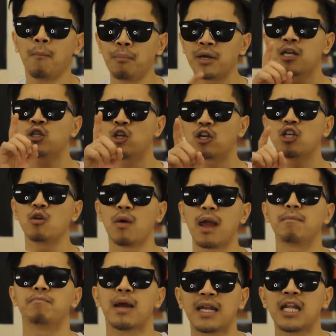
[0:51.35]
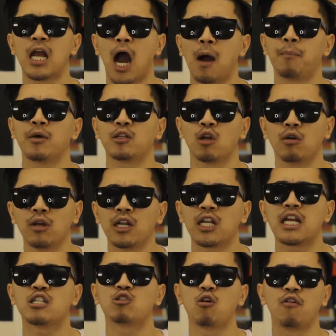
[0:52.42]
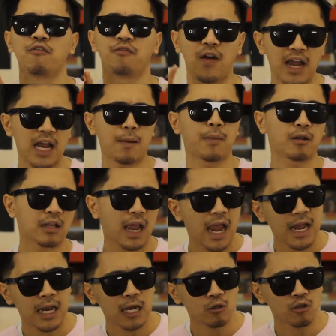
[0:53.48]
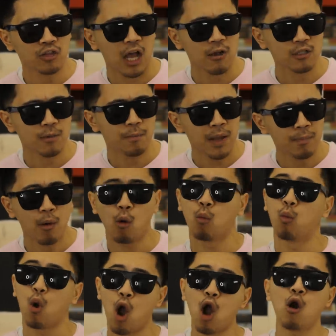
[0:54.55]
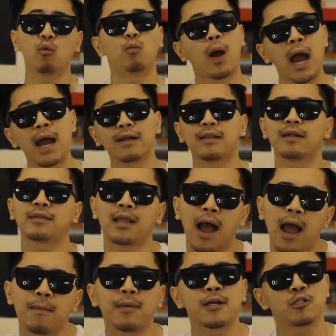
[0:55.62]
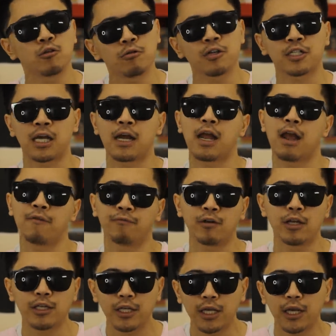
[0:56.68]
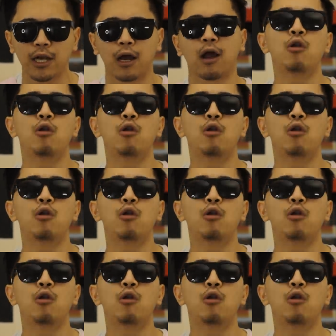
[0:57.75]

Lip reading: I'm pretty sure you had many opportunities to think about the 800,000 people worldwide that die by suicide every year.